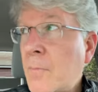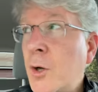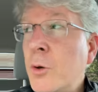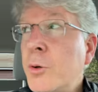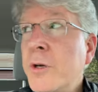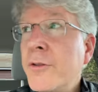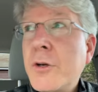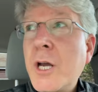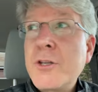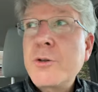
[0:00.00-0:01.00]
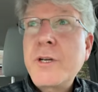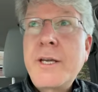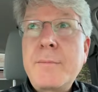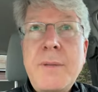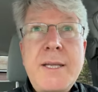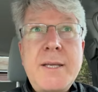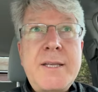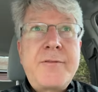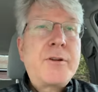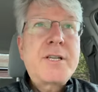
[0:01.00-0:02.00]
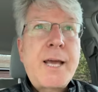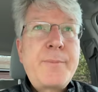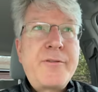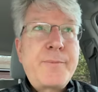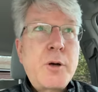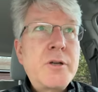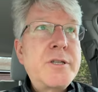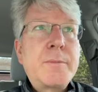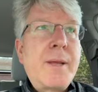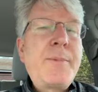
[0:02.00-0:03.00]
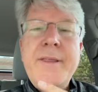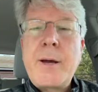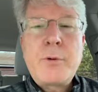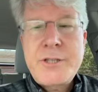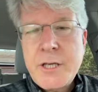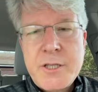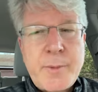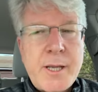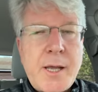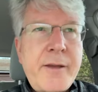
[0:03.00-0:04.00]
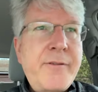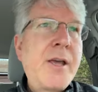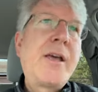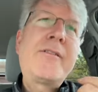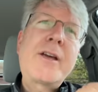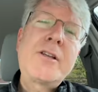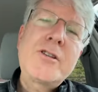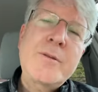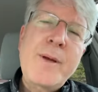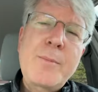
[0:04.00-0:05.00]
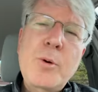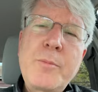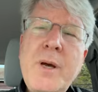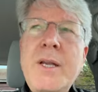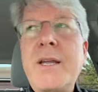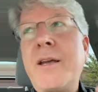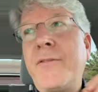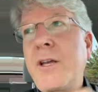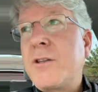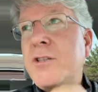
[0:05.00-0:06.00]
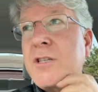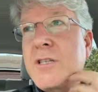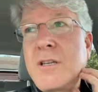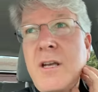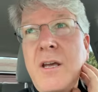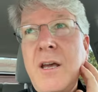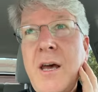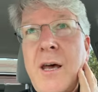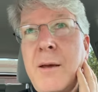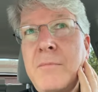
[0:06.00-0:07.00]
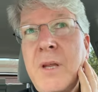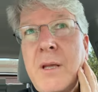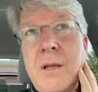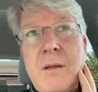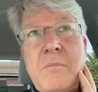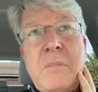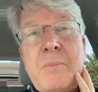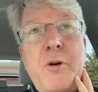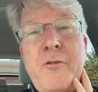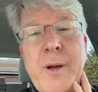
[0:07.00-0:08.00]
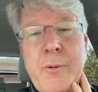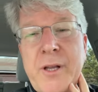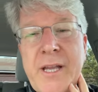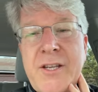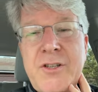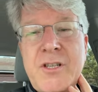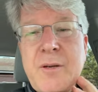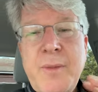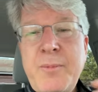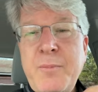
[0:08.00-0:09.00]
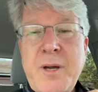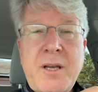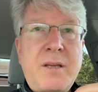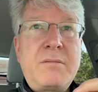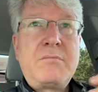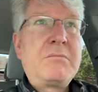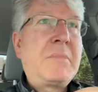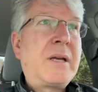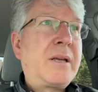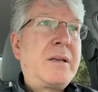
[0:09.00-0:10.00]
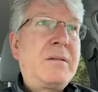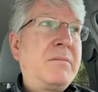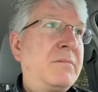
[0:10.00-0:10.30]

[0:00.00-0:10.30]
go to another country and meet a different type of person. Maybe that will change my life. If I could just make more money, if I could just um, improve my relationship, maybe my my